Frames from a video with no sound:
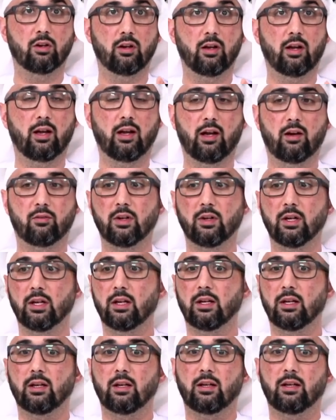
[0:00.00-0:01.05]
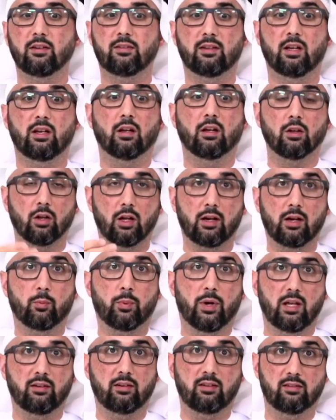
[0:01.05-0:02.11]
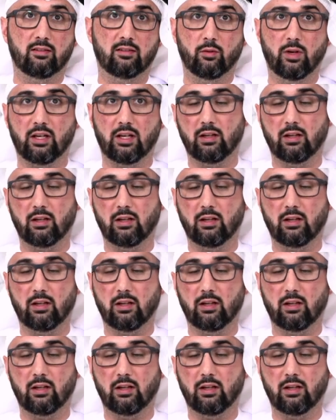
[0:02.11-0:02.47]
year and a half, is that a lot of policies and